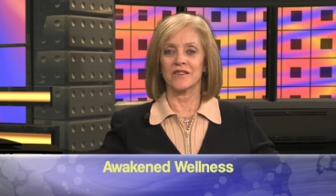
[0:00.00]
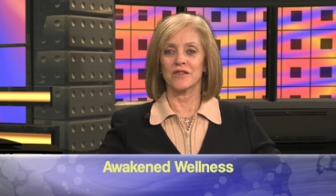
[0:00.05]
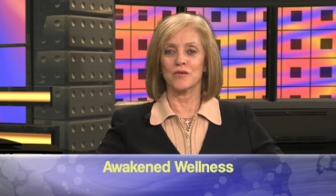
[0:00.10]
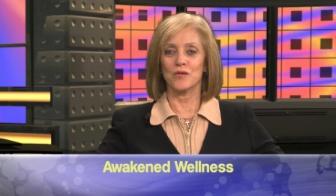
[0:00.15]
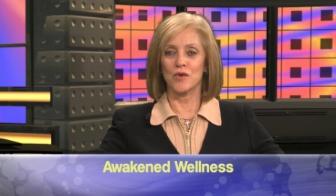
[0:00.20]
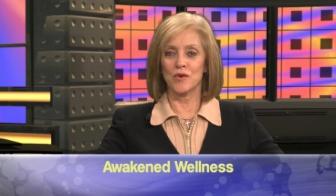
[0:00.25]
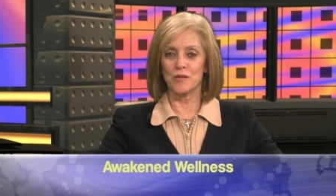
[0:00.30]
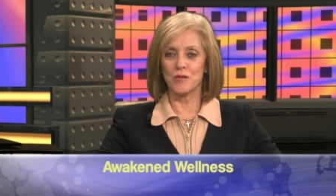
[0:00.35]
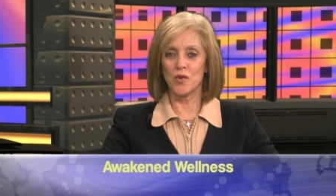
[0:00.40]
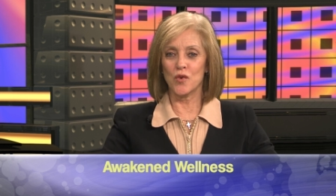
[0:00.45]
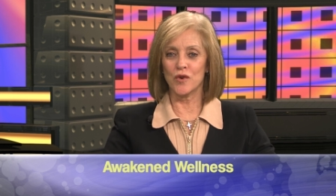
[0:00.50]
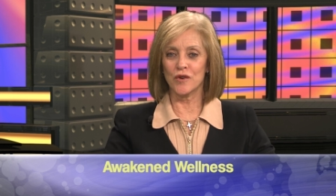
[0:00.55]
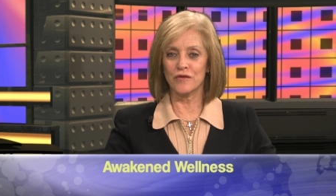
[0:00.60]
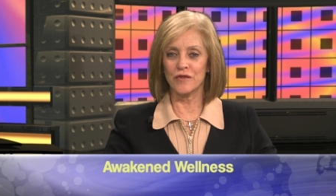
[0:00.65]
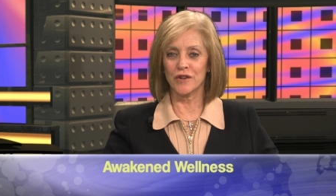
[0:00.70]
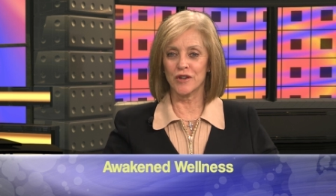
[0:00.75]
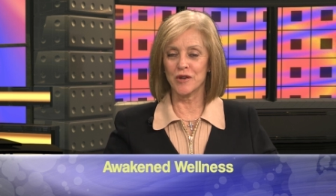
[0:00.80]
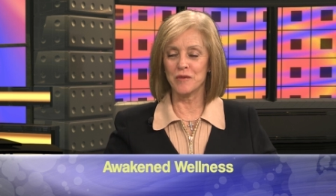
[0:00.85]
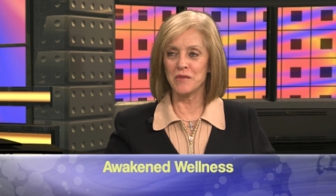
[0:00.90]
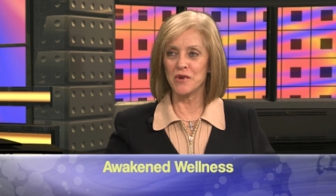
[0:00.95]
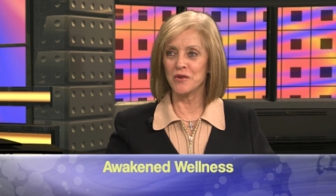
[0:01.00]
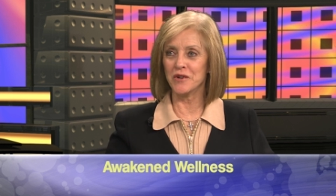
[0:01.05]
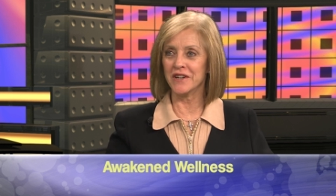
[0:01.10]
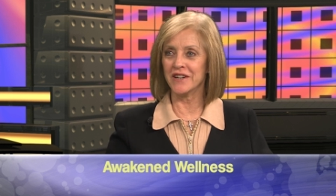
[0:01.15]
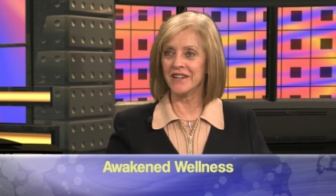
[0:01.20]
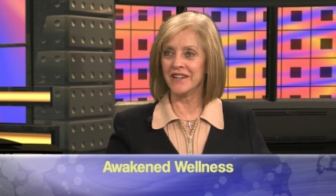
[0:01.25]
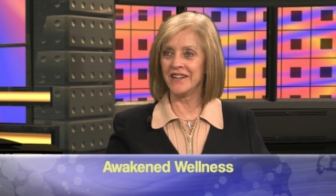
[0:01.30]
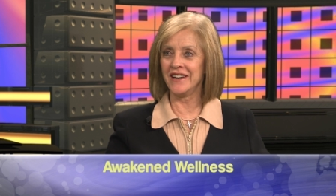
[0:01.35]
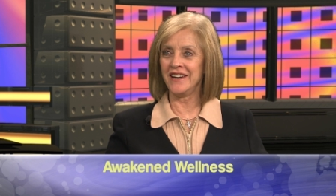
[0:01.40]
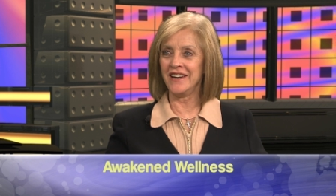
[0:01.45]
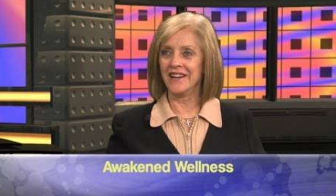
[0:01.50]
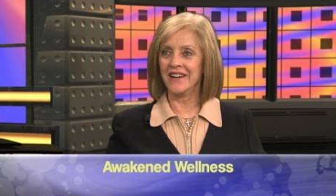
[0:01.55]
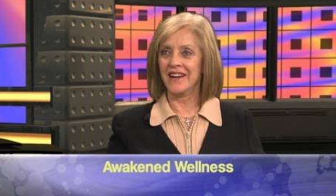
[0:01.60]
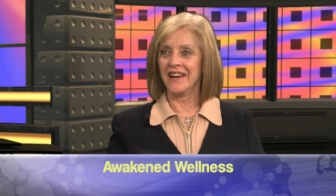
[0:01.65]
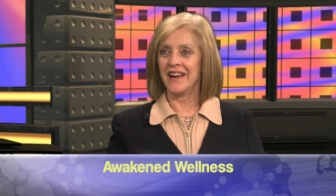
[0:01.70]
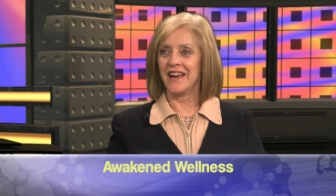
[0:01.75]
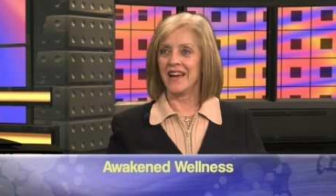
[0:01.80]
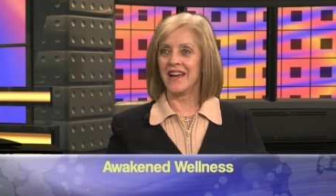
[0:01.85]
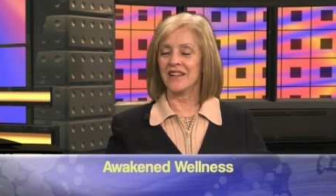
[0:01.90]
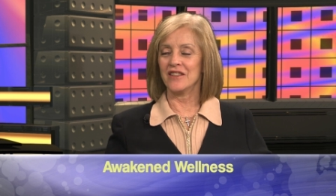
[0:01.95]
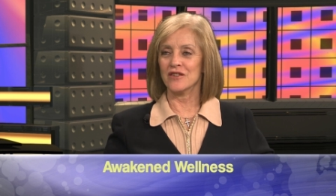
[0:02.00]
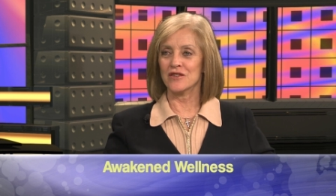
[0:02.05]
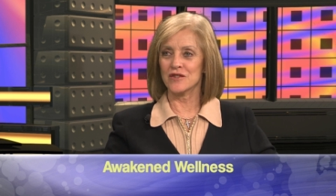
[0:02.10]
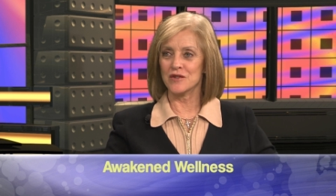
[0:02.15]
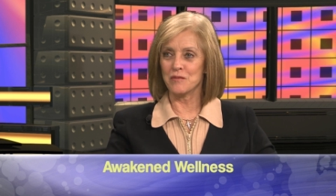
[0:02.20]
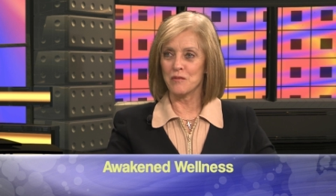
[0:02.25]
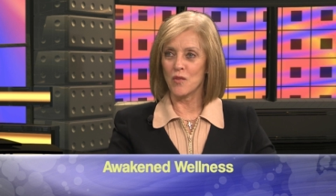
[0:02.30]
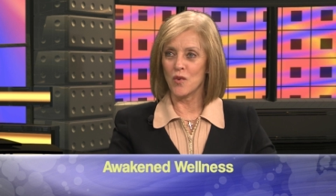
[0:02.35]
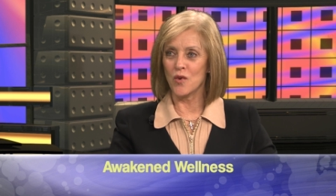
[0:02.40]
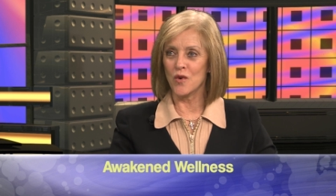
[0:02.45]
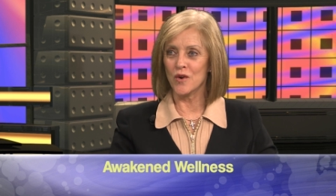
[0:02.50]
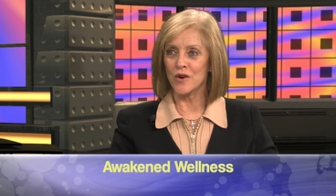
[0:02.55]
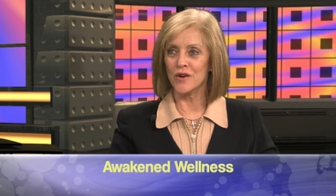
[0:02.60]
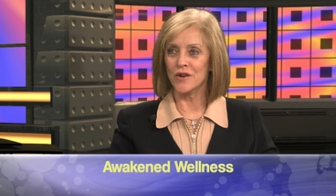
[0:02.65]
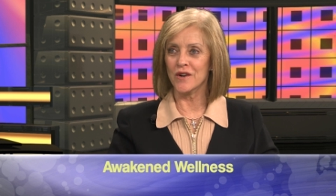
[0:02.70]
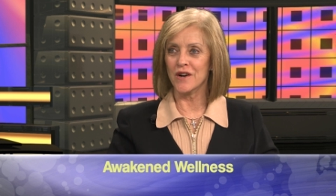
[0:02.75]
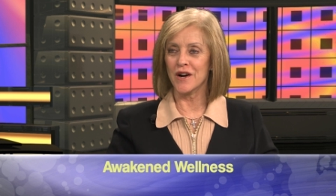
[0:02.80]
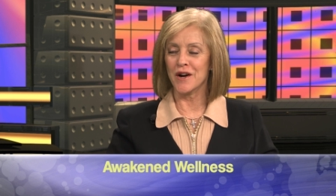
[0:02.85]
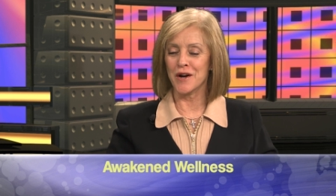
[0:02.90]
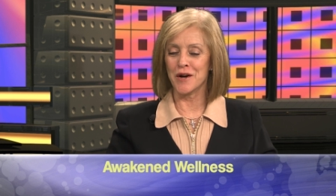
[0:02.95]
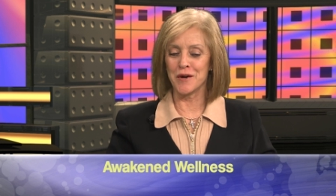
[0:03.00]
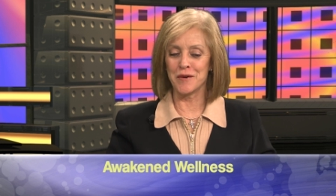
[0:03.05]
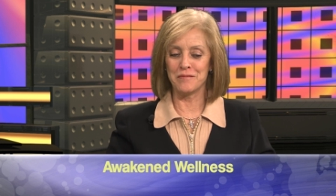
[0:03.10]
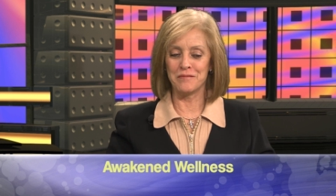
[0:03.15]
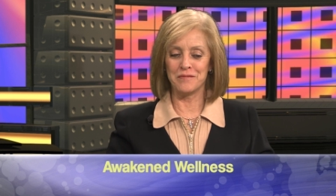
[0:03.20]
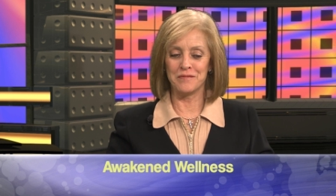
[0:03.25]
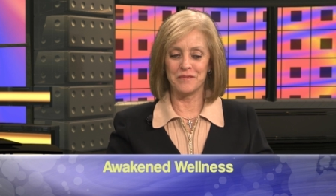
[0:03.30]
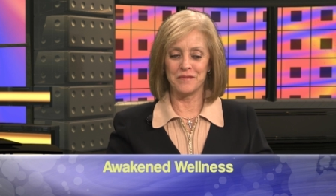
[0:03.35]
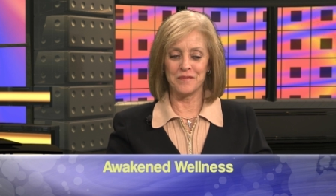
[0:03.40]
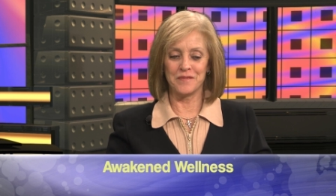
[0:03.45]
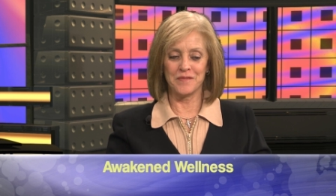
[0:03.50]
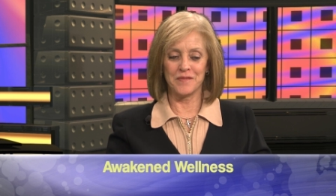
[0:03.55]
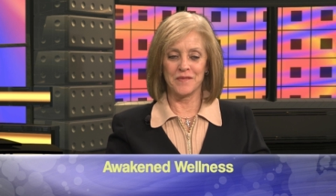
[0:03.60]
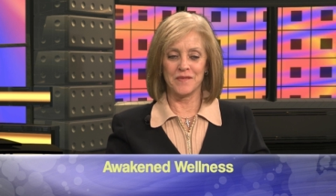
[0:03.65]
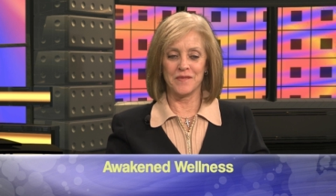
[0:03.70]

we're more of a community and there's more,